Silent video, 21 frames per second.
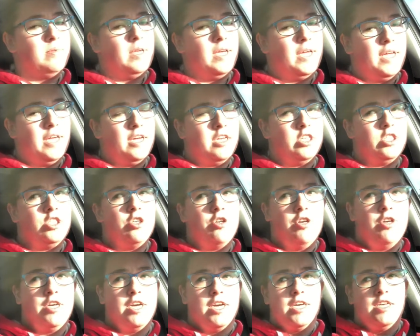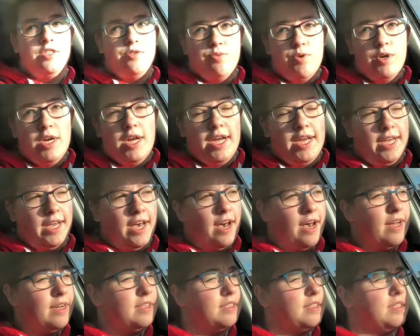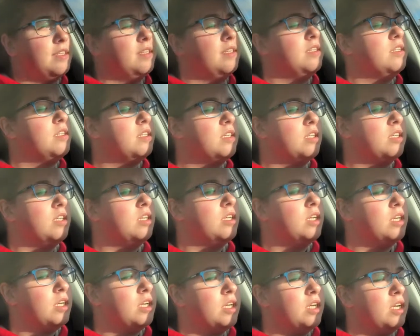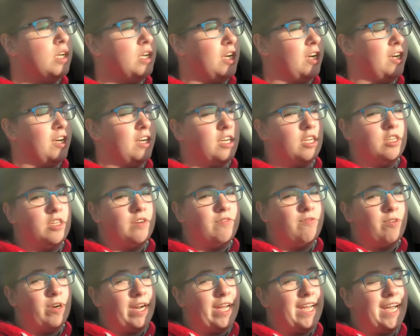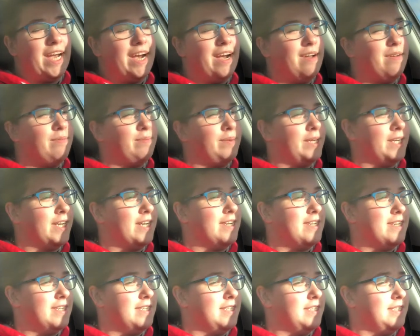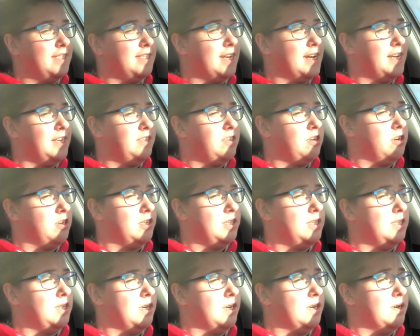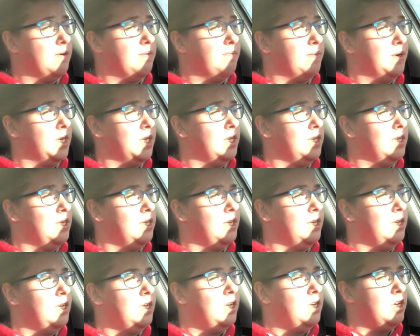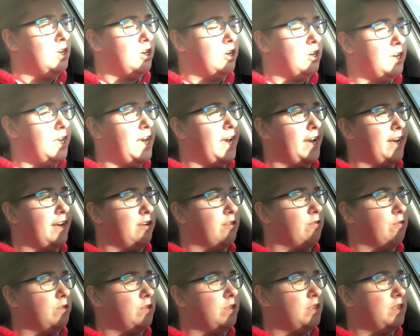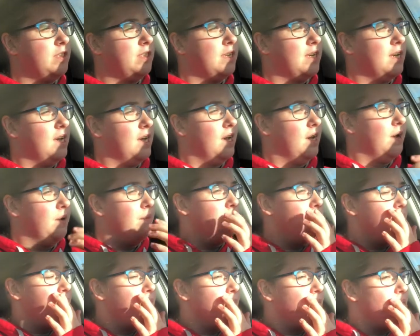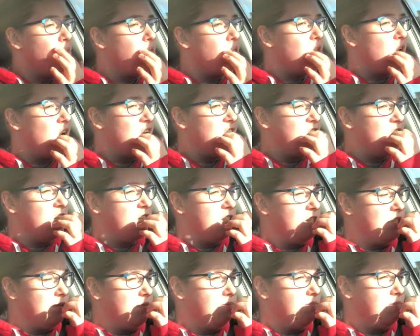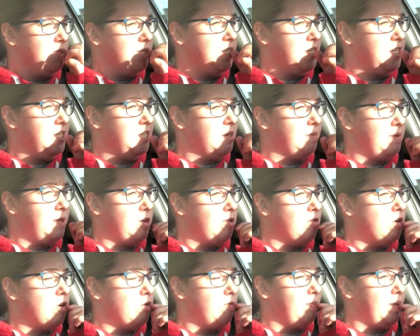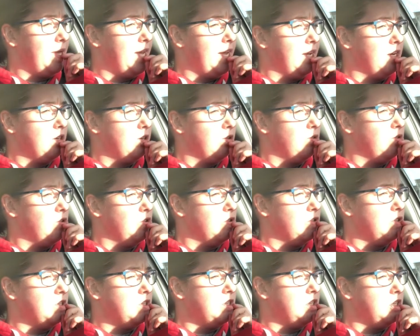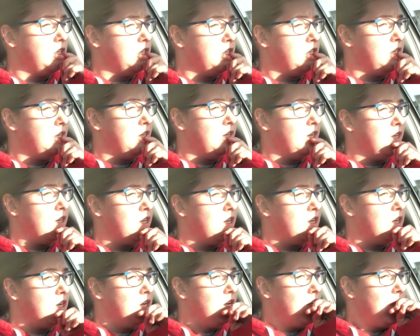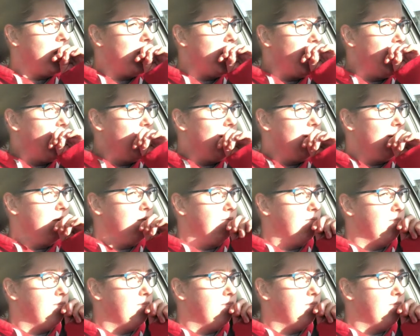And show you guys what I got. You're gonna love what I got because I saw some good candles. I saw some DW Home candles. I